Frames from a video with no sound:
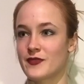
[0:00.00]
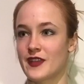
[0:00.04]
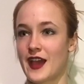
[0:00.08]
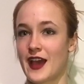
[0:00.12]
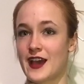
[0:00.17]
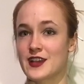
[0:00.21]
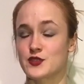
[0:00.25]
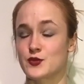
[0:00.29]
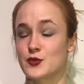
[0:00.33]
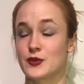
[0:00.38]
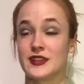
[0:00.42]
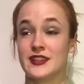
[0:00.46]

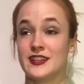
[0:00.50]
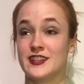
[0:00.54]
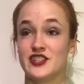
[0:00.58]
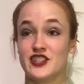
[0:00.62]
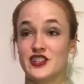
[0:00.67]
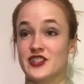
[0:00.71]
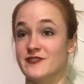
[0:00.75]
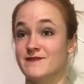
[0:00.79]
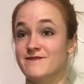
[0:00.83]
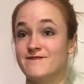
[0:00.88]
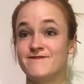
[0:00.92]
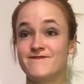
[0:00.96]
as
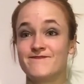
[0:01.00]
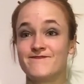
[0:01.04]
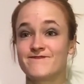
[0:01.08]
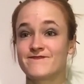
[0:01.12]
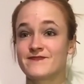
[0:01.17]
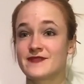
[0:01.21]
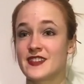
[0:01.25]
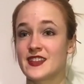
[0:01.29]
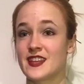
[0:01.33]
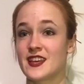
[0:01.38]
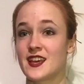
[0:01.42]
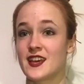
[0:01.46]
religion,
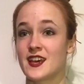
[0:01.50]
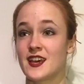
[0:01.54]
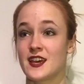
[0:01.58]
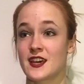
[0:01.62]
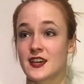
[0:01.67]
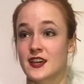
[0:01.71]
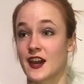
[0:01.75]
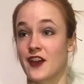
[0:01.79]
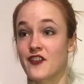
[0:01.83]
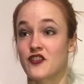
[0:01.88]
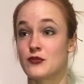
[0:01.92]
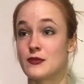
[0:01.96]

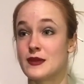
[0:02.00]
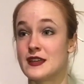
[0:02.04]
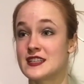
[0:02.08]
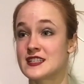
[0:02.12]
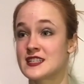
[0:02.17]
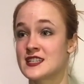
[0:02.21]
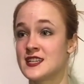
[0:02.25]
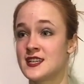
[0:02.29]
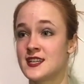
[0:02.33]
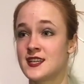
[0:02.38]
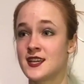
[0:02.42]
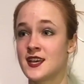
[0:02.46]

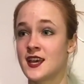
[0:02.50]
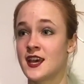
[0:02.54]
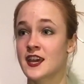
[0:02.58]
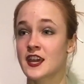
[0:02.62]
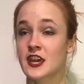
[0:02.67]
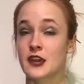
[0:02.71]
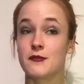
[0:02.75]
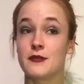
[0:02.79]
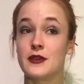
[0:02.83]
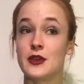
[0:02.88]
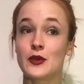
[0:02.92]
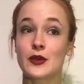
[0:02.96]
government,
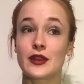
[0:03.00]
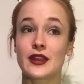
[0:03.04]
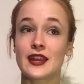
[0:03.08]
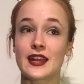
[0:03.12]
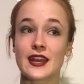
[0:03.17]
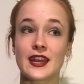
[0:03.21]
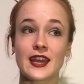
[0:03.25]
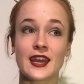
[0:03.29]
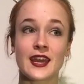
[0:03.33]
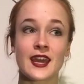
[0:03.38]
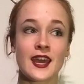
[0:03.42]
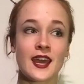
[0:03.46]

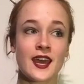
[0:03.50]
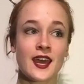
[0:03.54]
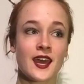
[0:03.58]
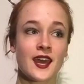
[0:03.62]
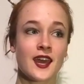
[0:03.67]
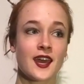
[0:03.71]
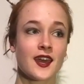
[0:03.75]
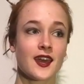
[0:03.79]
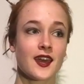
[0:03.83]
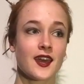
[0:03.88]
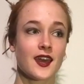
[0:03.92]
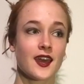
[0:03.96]
community,
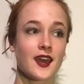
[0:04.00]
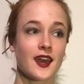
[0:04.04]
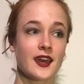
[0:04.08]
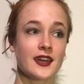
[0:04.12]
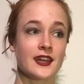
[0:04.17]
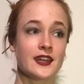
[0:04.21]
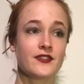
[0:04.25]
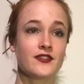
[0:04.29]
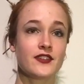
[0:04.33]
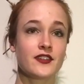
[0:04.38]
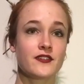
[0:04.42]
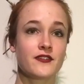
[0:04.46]
and
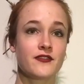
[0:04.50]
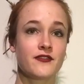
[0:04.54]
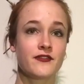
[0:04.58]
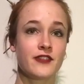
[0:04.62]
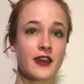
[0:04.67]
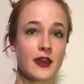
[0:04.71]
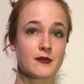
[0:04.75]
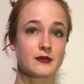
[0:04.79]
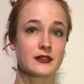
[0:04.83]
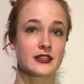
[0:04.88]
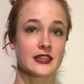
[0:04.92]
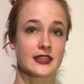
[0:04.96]
even
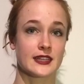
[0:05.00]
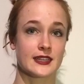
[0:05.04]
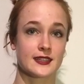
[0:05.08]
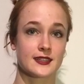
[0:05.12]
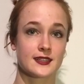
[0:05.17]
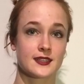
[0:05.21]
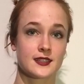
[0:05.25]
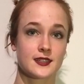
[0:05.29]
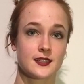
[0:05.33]
family.